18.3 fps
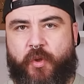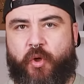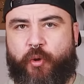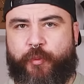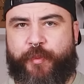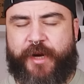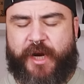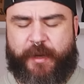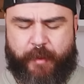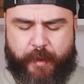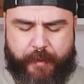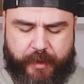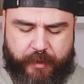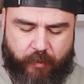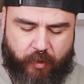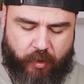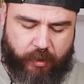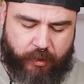Open up a
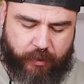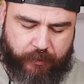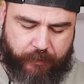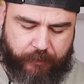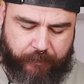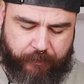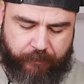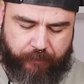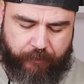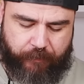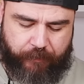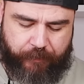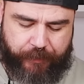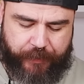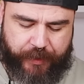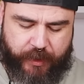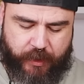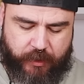bit more.
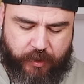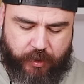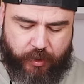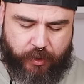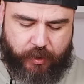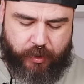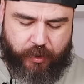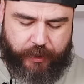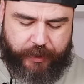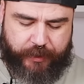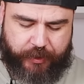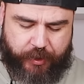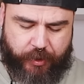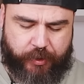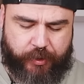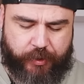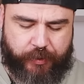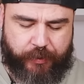So it's
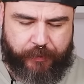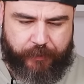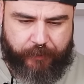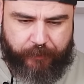good.